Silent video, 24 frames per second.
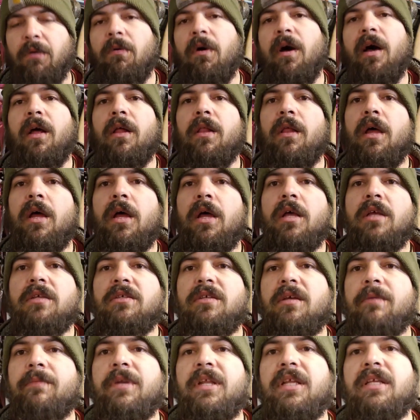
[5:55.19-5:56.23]
Well,
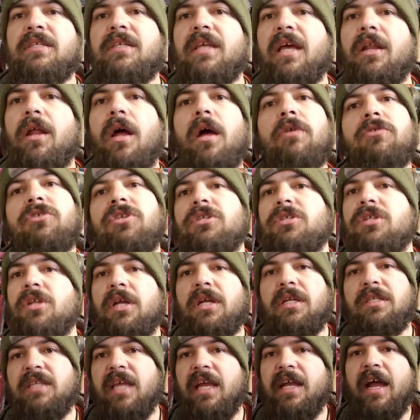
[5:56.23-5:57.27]
somebody said, just
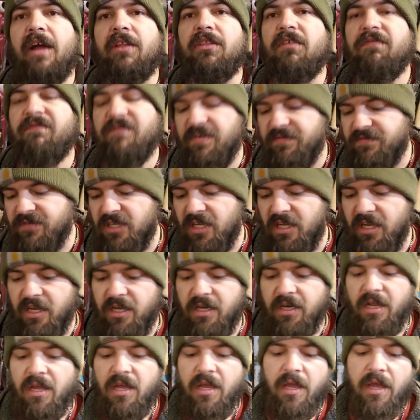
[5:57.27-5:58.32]
take out the
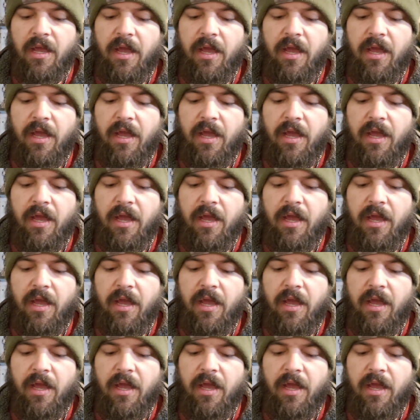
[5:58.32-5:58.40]
15